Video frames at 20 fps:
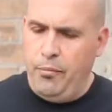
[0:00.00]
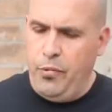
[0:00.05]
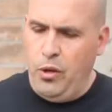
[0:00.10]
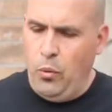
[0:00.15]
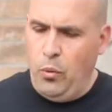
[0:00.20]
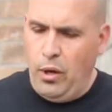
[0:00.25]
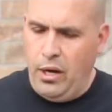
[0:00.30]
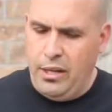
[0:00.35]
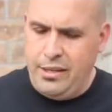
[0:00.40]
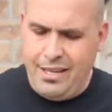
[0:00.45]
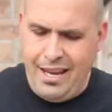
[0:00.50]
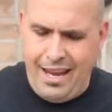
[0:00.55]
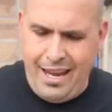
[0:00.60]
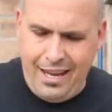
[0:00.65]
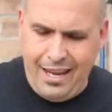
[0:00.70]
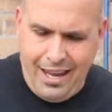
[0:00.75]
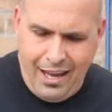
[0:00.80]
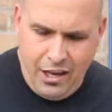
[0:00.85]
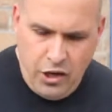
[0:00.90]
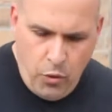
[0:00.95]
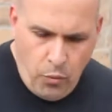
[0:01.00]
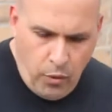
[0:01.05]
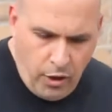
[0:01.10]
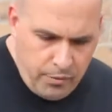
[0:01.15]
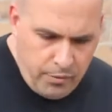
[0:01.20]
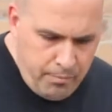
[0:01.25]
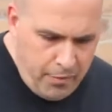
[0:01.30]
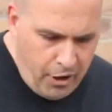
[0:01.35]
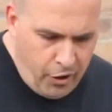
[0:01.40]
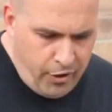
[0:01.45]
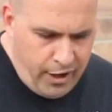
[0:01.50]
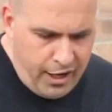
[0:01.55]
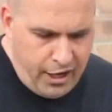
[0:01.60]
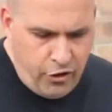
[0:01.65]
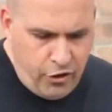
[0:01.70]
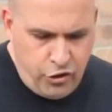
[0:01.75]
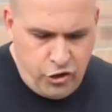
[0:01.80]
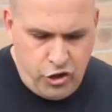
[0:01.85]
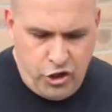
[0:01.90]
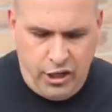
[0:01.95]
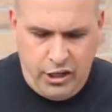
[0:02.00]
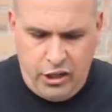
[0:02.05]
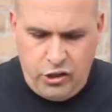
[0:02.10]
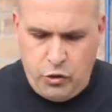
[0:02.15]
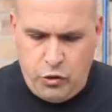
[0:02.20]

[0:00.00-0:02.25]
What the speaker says: you want to take and you want to marinate your chicken.